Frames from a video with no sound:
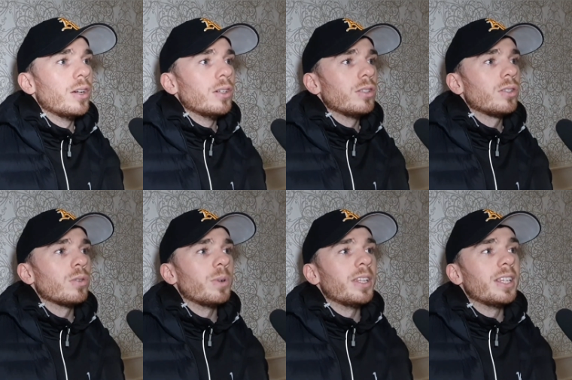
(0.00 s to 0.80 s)

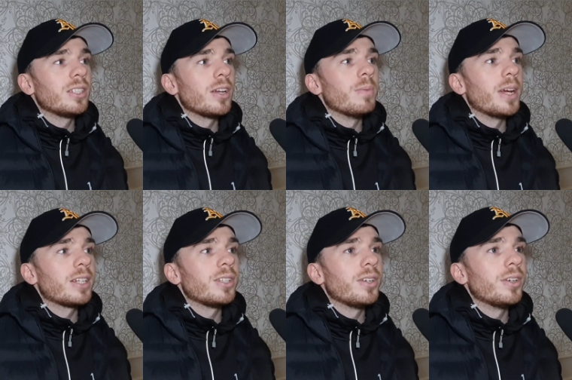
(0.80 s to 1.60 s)
So by this time
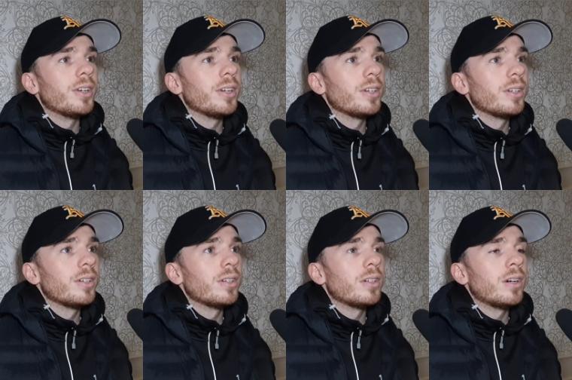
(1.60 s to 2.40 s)
next year,
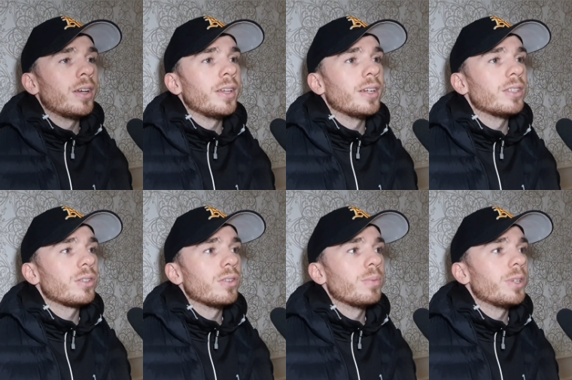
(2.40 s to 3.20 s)
I think it's
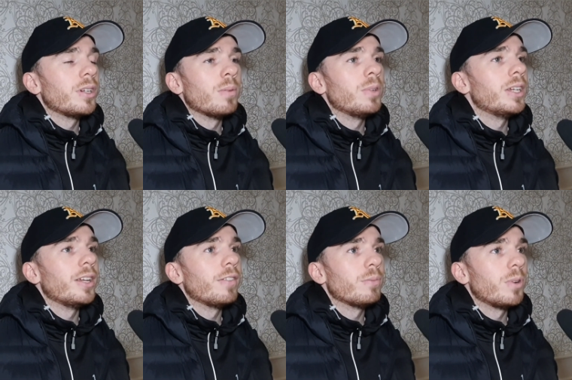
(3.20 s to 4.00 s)
going to be completely
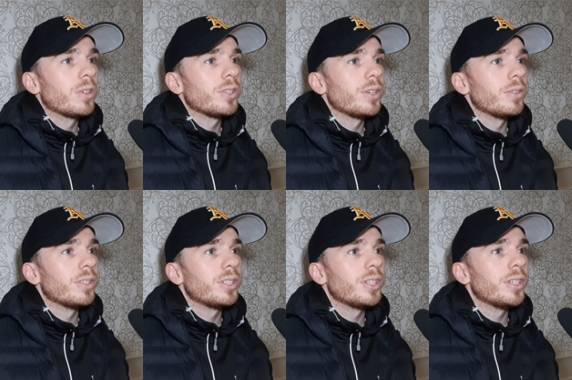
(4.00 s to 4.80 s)
different boxing you're going
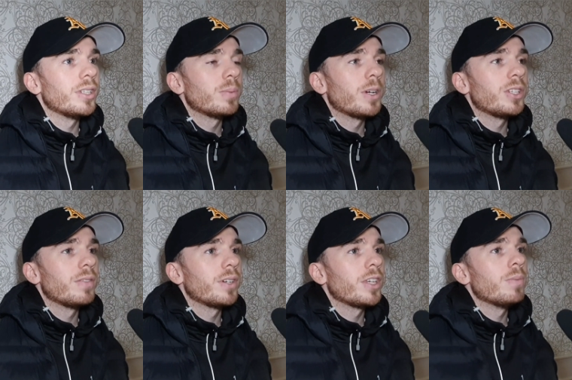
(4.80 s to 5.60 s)
to see, especially
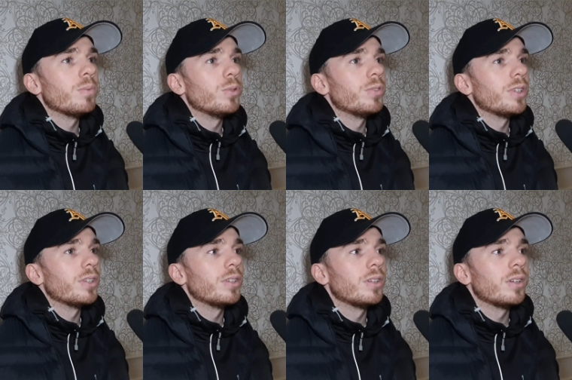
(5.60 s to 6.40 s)
if I keep
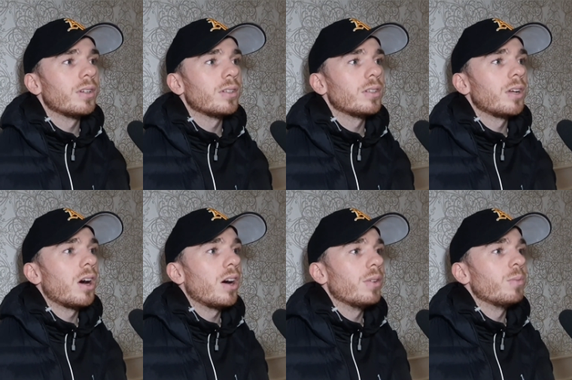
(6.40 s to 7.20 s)
moving
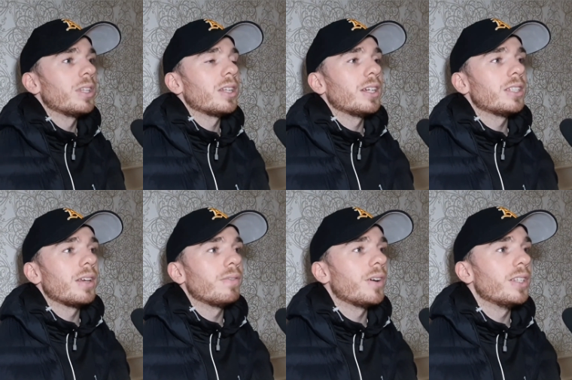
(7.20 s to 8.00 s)
on with,
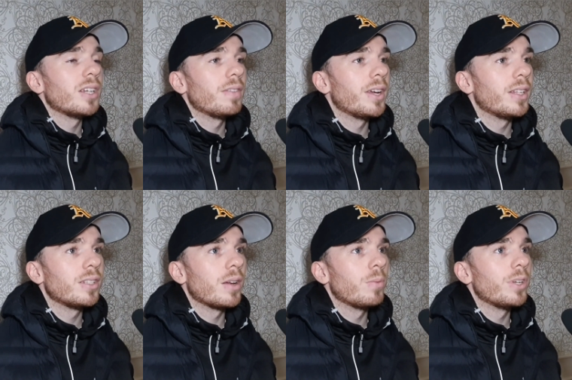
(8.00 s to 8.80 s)
say, fights every
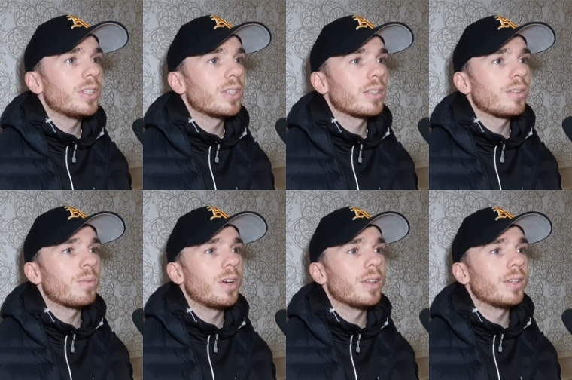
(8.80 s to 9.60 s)
8-10 weeks. That's what I
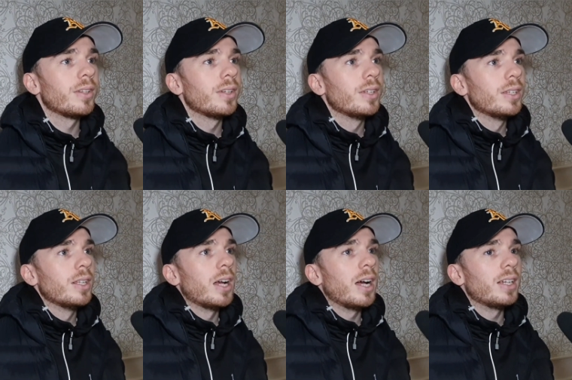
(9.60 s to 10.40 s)
want.
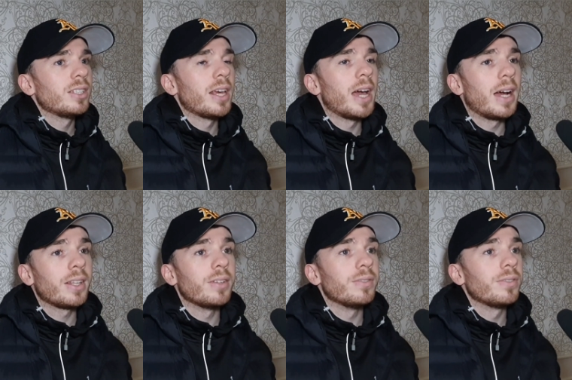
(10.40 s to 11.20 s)
Stay
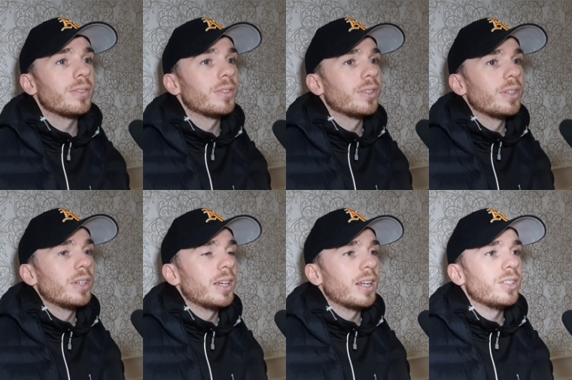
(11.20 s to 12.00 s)
active
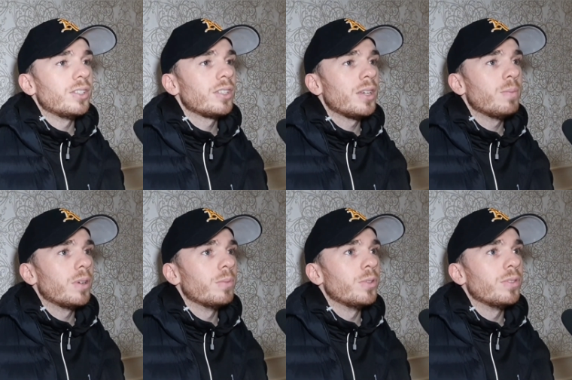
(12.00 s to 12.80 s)
and just keep
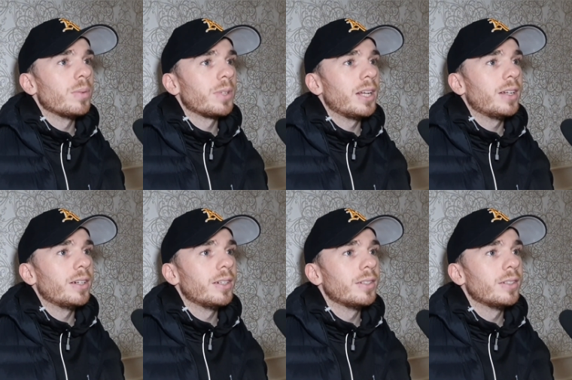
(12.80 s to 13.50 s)
on moving up the ladder.